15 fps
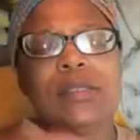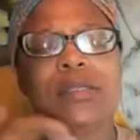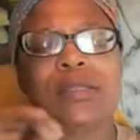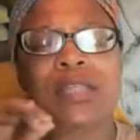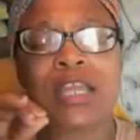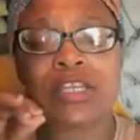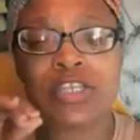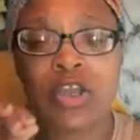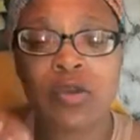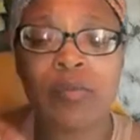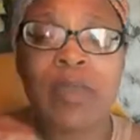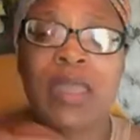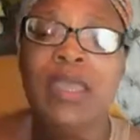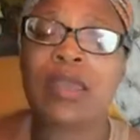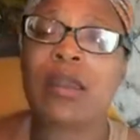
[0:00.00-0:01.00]
that don't
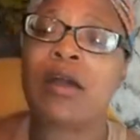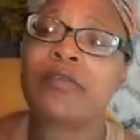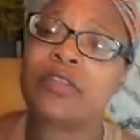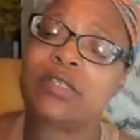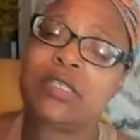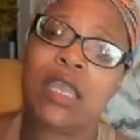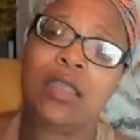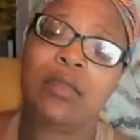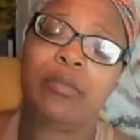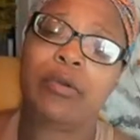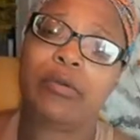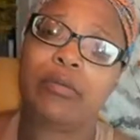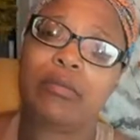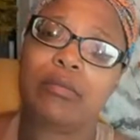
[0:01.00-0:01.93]
make it off the table,